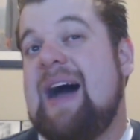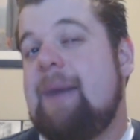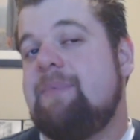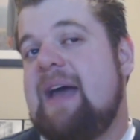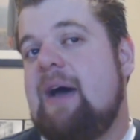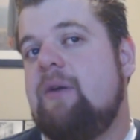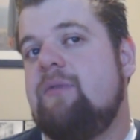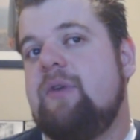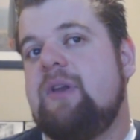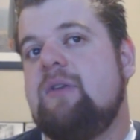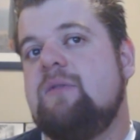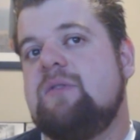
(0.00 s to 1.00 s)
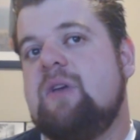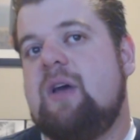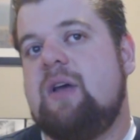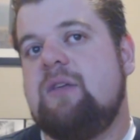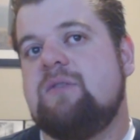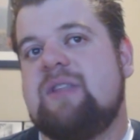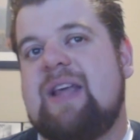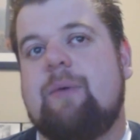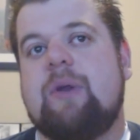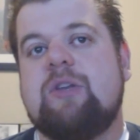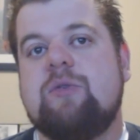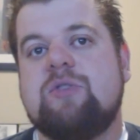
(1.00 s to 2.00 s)
opt out of using that
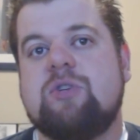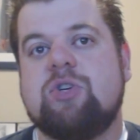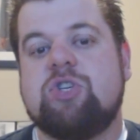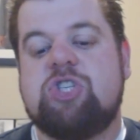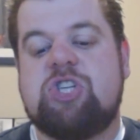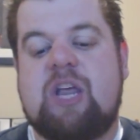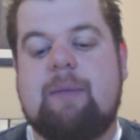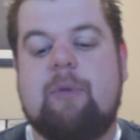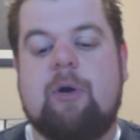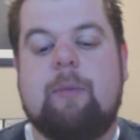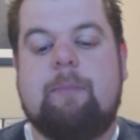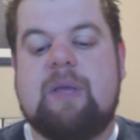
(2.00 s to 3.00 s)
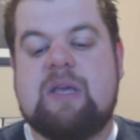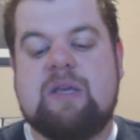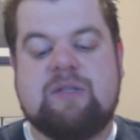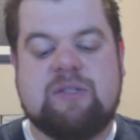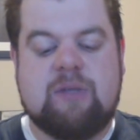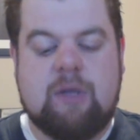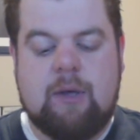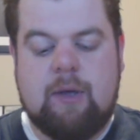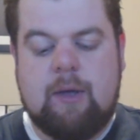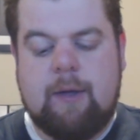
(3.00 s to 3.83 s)
reducer chamber piece.